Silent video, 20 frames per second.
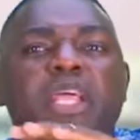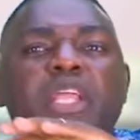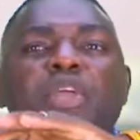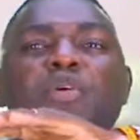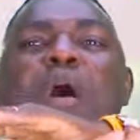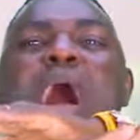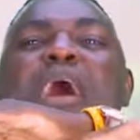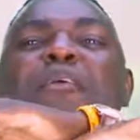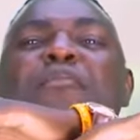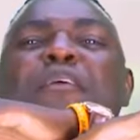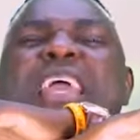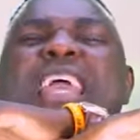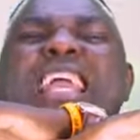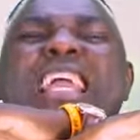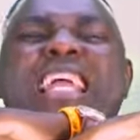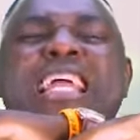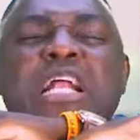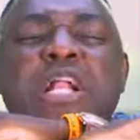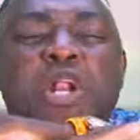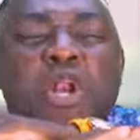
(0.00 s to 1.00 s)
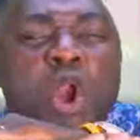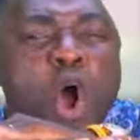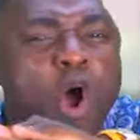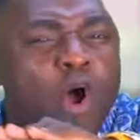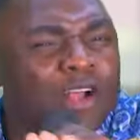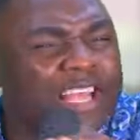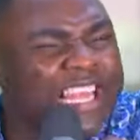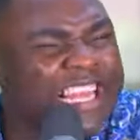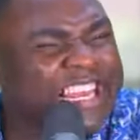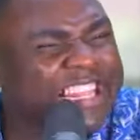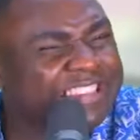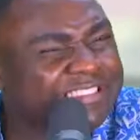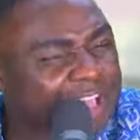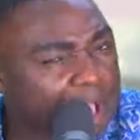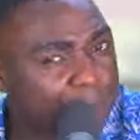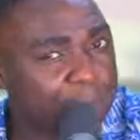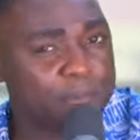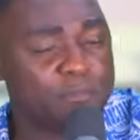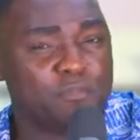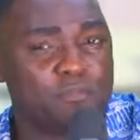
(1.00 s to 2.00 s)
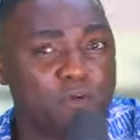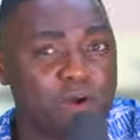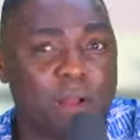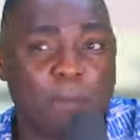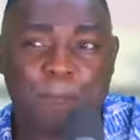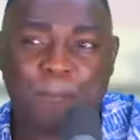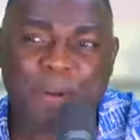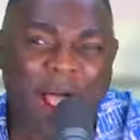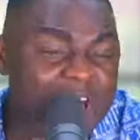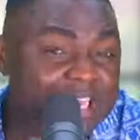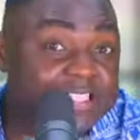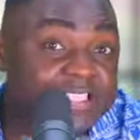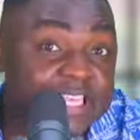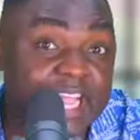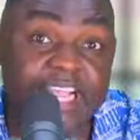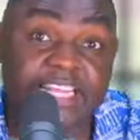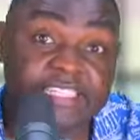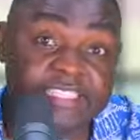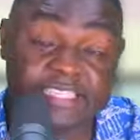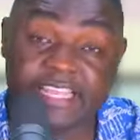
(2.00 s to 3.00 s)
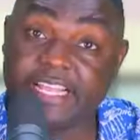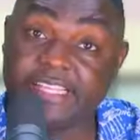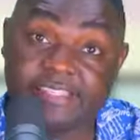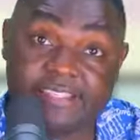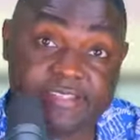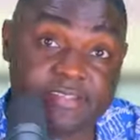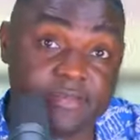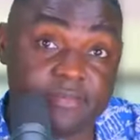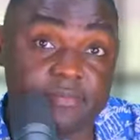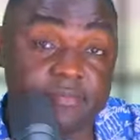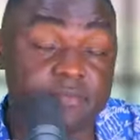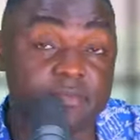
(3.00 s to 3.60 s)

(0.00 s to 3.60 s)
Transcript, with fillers: you have ignored them for the past 8 years.